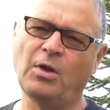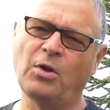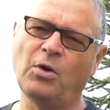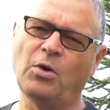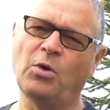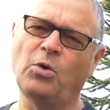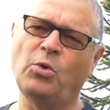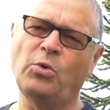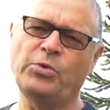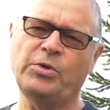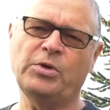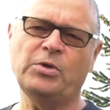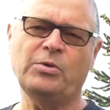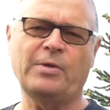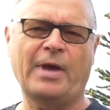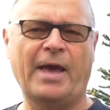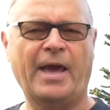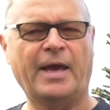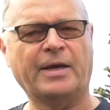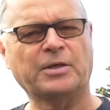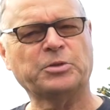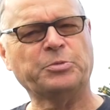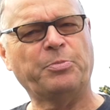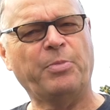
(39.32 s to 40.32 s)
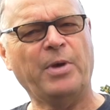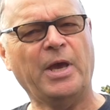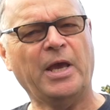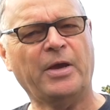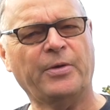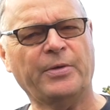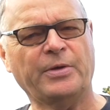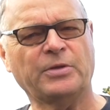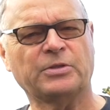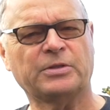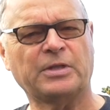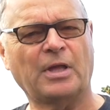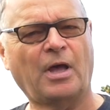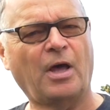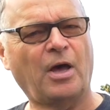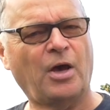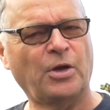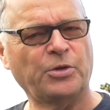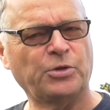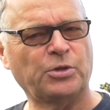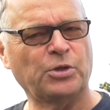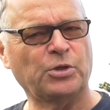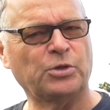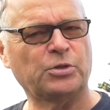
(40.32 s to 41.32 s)
All you experienced
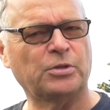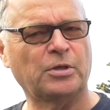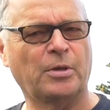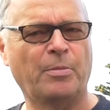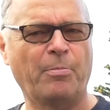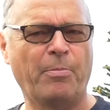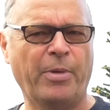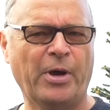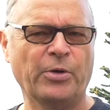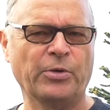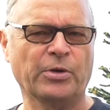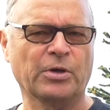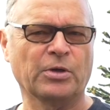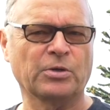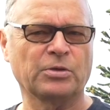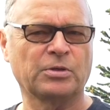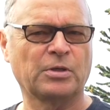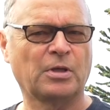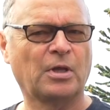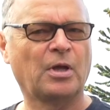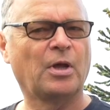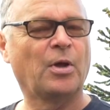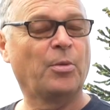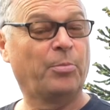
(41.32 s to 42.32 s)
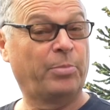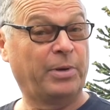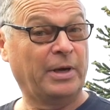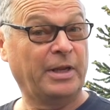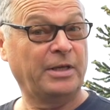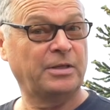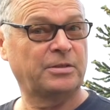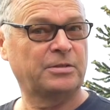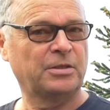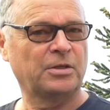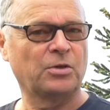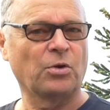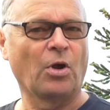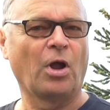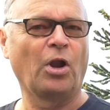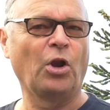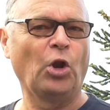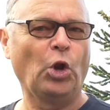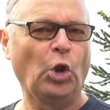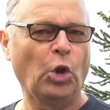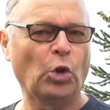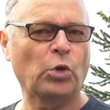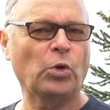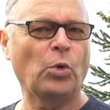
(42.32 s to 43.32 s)
archers and bowyers, please do
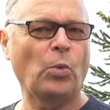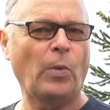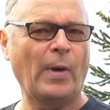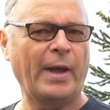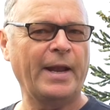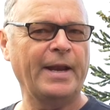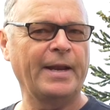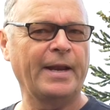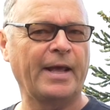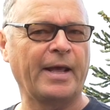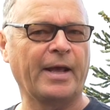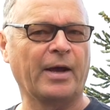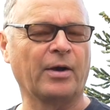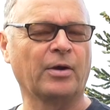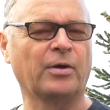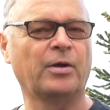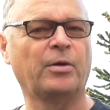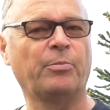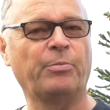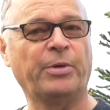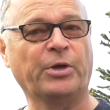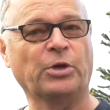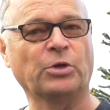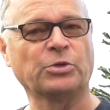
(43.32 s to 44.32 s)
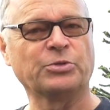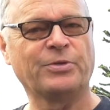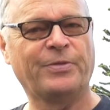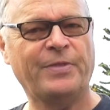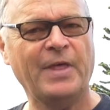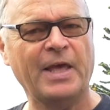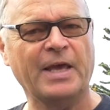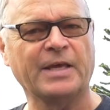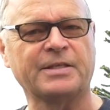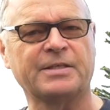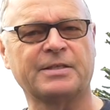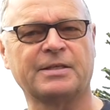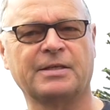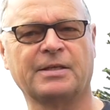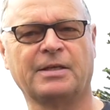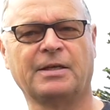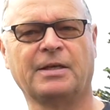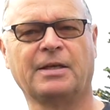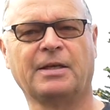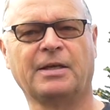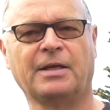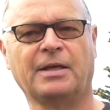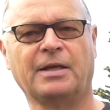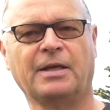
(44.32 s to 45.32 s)
look away now, because this
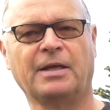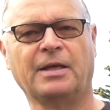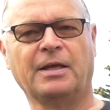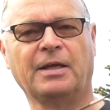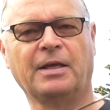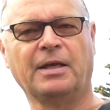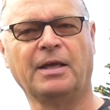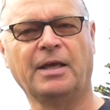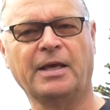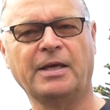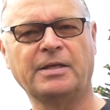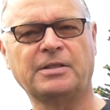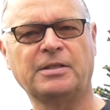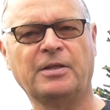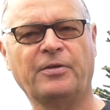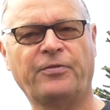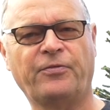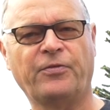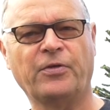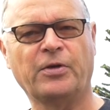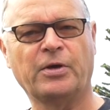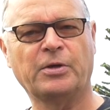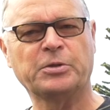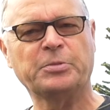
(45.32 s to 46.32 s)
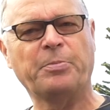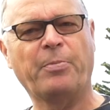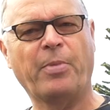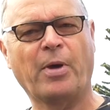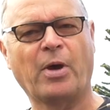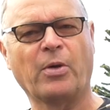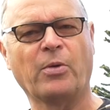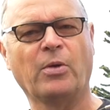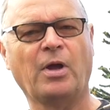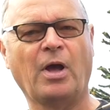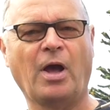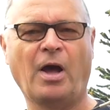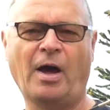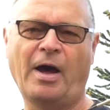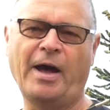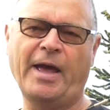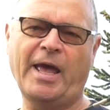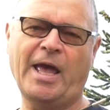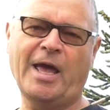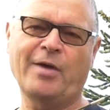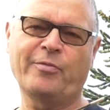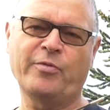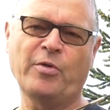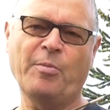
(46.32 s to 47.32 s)
is the first bow I
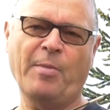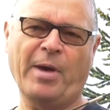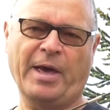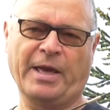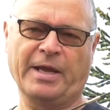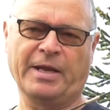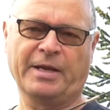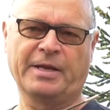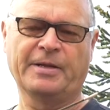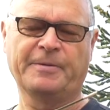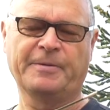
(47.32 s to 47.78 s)
ever made.